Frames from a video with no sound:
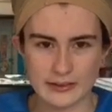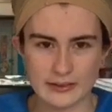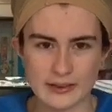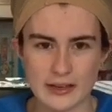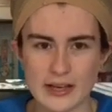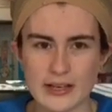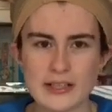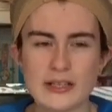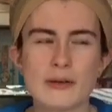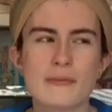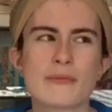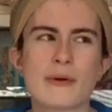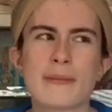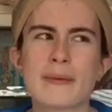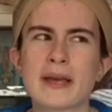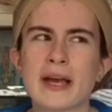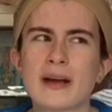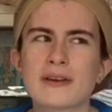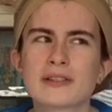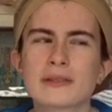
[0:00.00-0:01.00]
I ended up
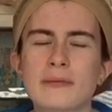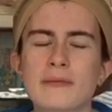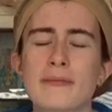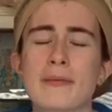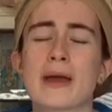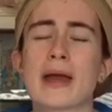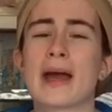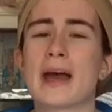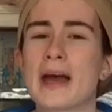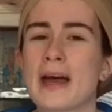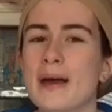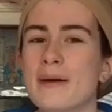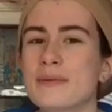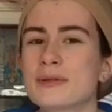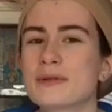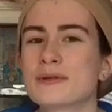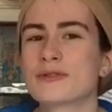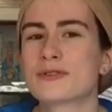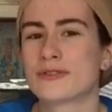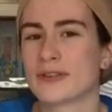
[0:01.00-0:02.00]
ripping out some of my hair,
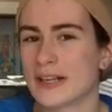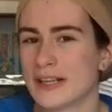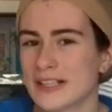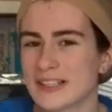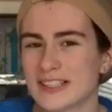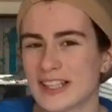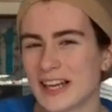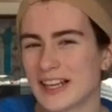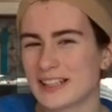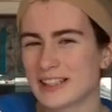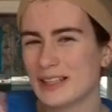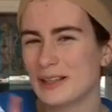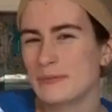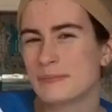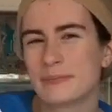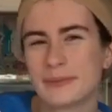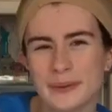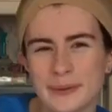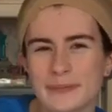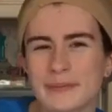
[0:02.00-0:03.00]
which was great because I had a little
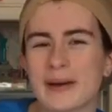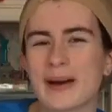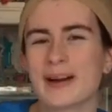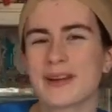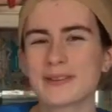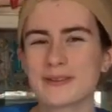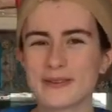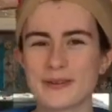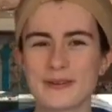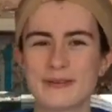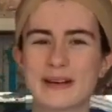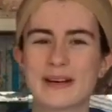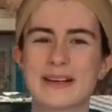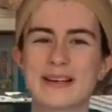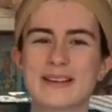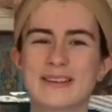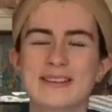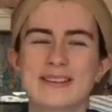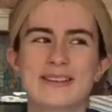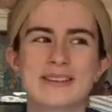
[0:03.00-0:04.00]
bald patch for a
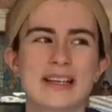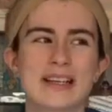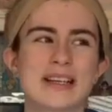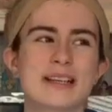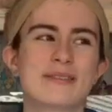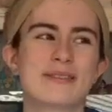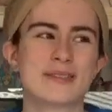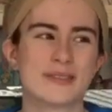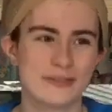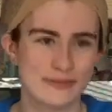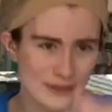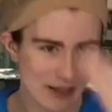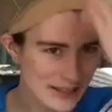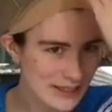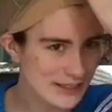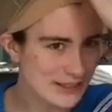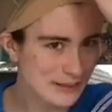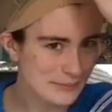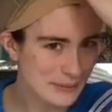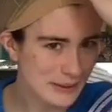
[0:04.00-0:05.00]
while and it was
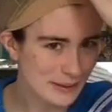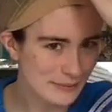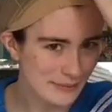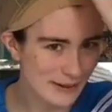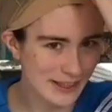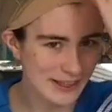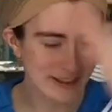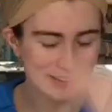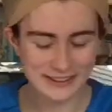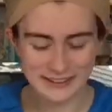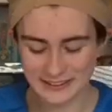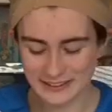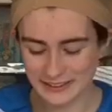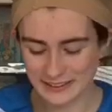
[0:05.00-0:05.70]
right in the middle of my head.